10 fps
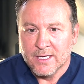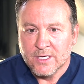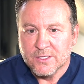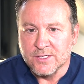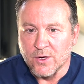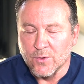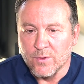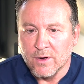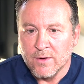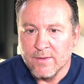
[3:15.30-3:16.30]

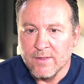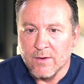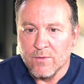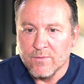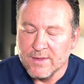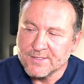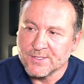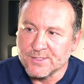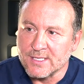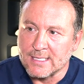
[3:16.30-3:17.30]
So, this
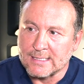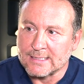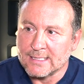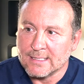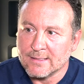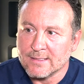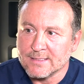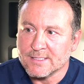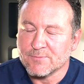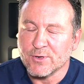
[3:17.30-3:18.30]
is, uh,
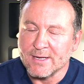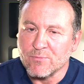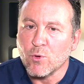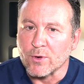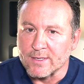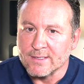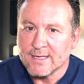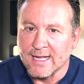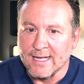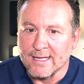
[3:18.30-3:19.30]
this is pretty important,
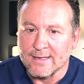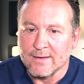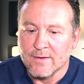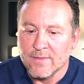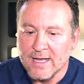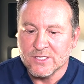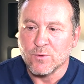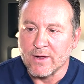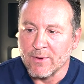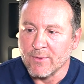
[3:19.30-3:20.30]
and that's
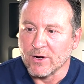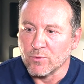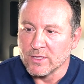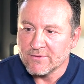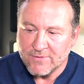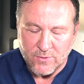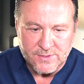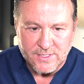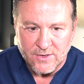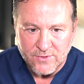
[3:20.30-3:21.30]
why we want to really
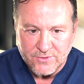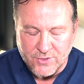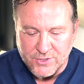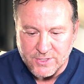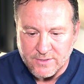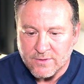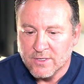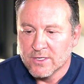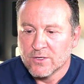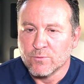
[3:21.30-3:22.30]
focus on our nutrition
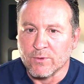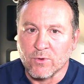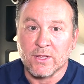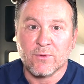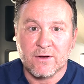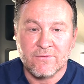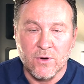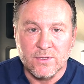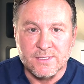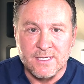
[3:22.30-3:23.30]
we really want to
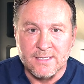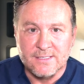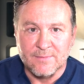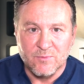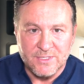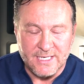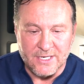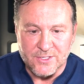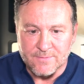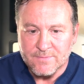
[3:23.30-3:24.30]
focus on
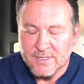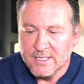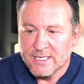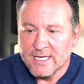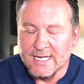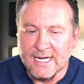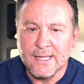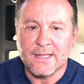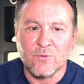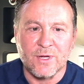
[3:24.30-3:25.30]
supplementation. And
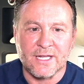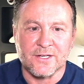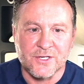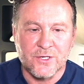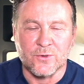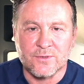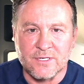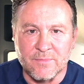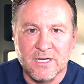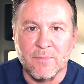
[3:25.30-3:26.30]
anything we can do to
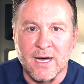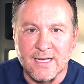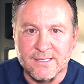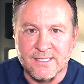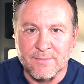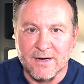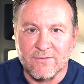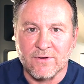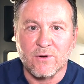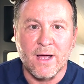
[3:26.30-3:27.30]
minimize the amount of
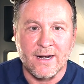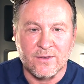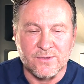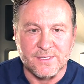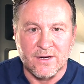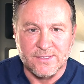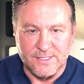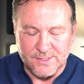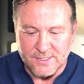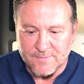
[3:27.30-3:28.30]
free radicals in our
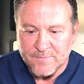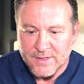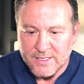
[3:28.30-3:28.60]
system